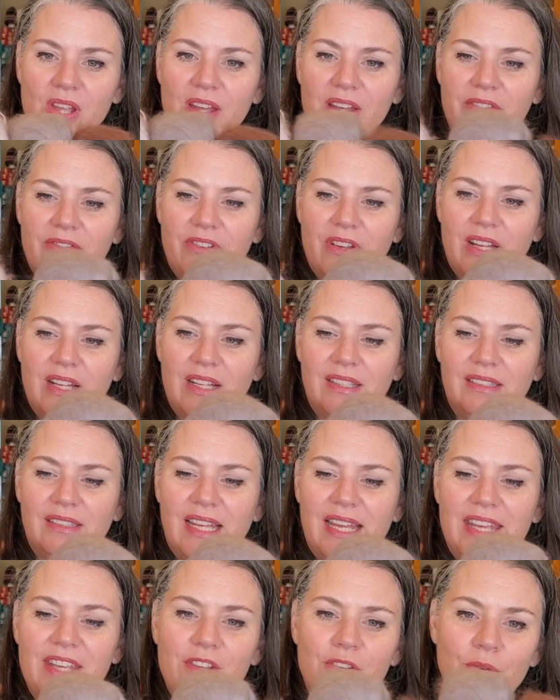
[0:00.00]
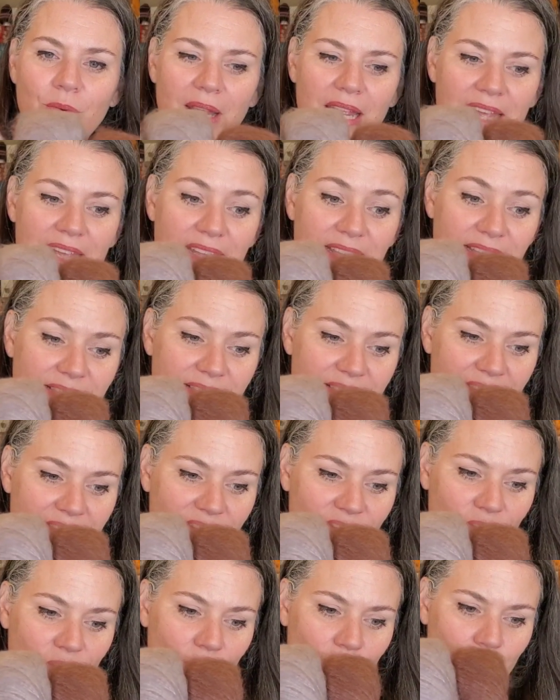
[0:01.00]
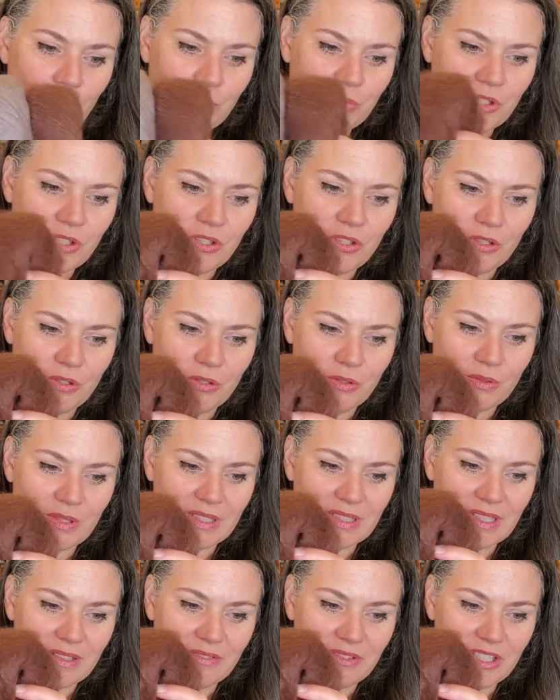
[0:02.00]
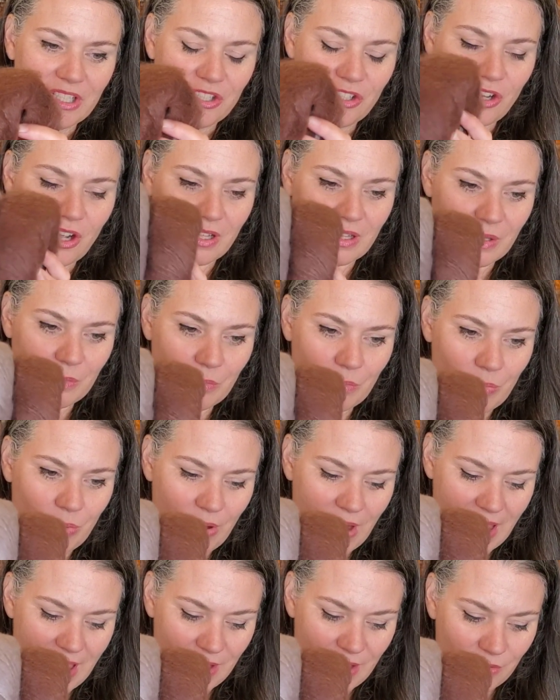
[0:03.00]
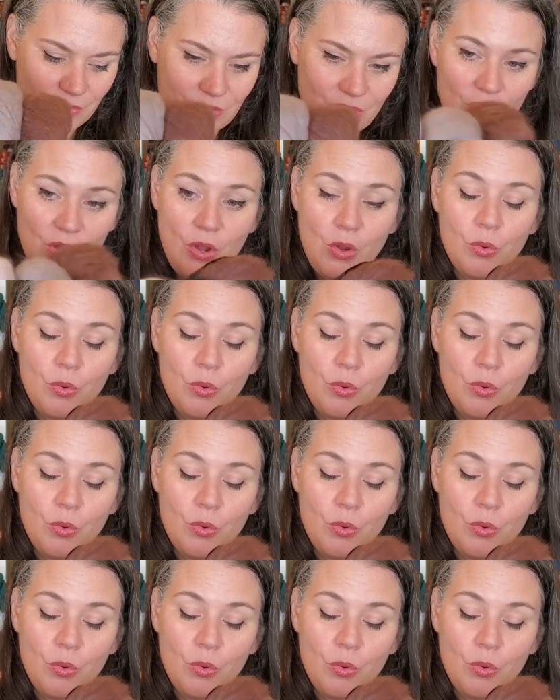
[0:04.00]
of light grays and taupes to a lovely chocolate brown.